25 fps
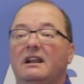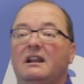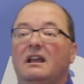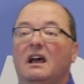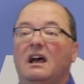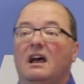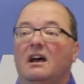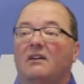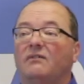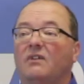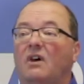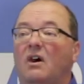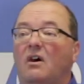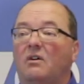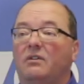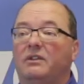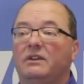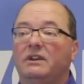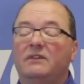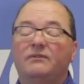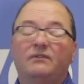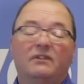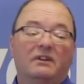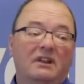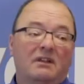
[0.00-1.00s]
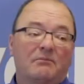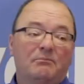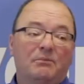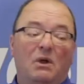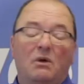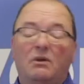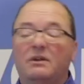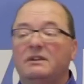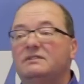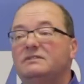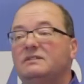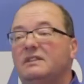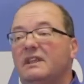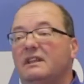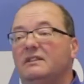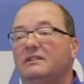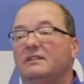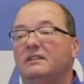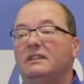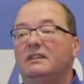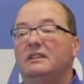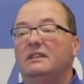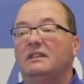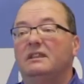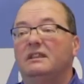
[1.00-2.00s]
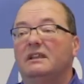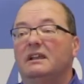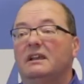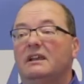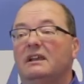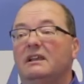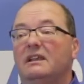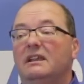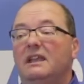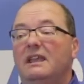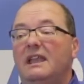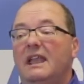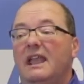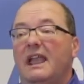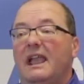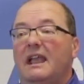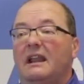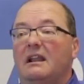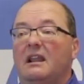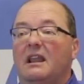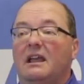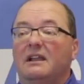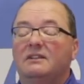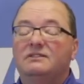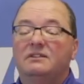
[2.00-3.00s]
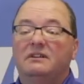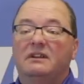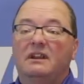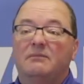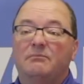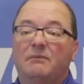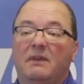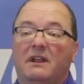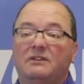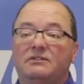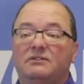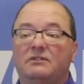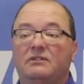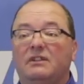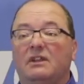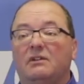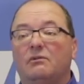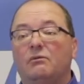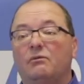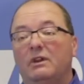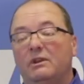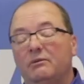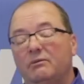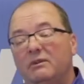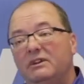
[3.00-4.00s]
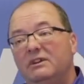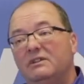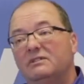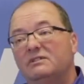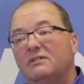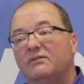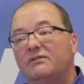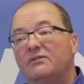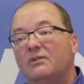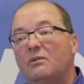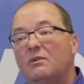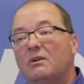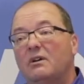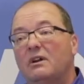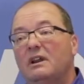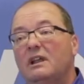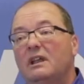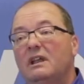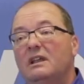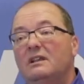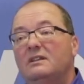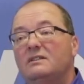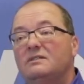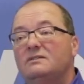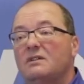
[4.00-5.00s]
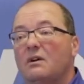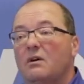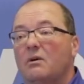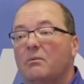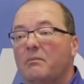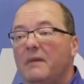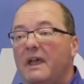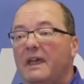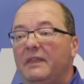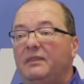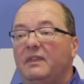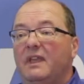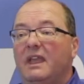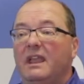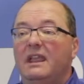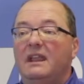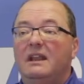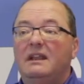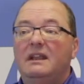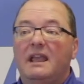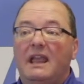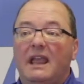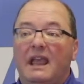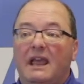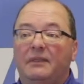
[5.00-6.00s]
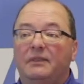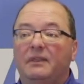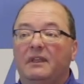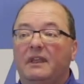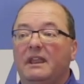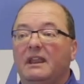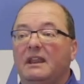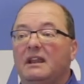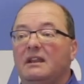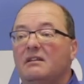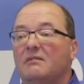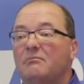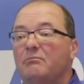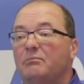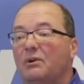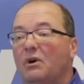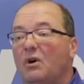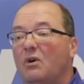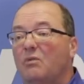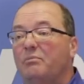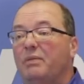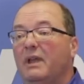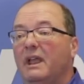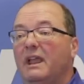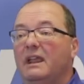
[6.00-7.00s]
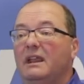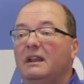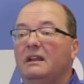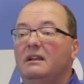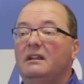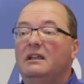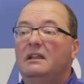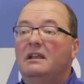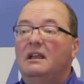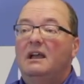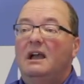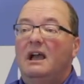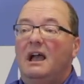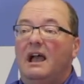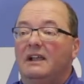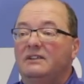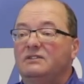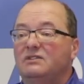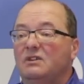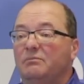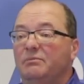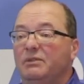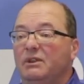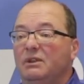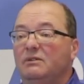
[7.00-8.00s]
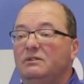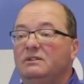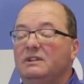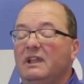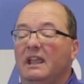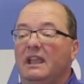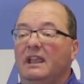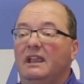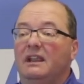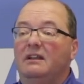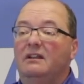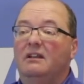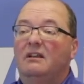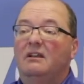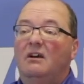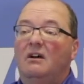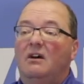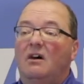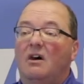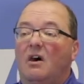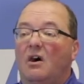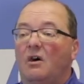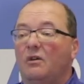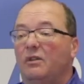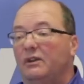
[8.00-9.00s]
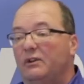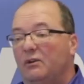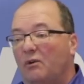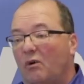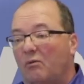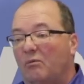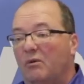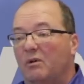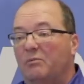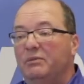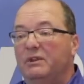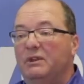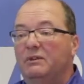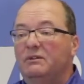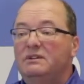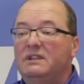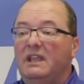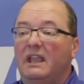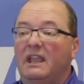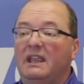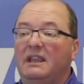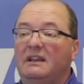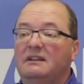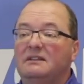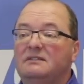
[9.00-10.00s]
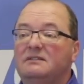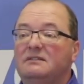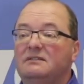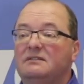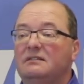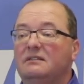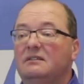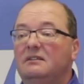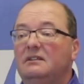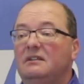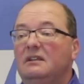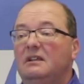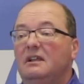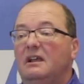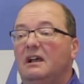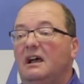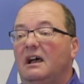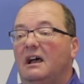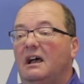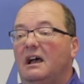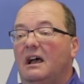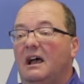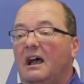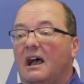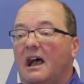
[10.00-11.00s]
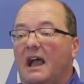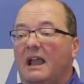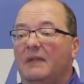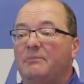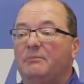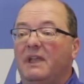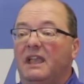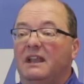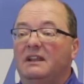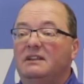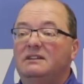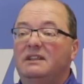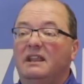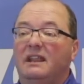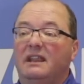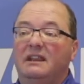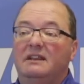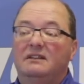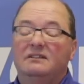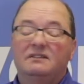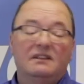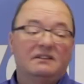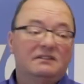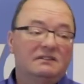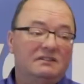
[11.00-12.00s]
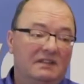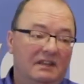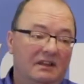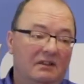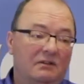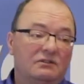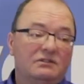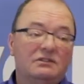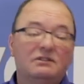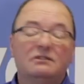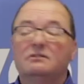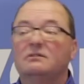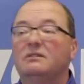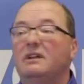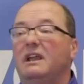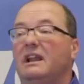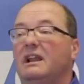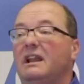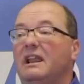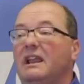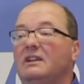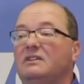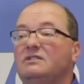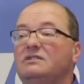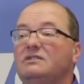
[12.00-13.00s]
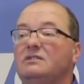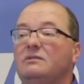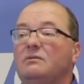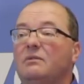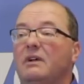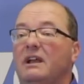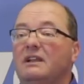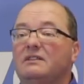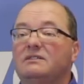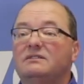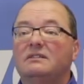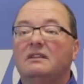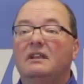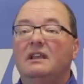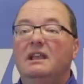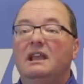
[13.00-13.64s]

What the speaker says: of all the different components that the analyzer can measure that we would use it for. So methane, ethane, propane, isobutane, all the normal butanes, ipentanes, CO2, and H2S.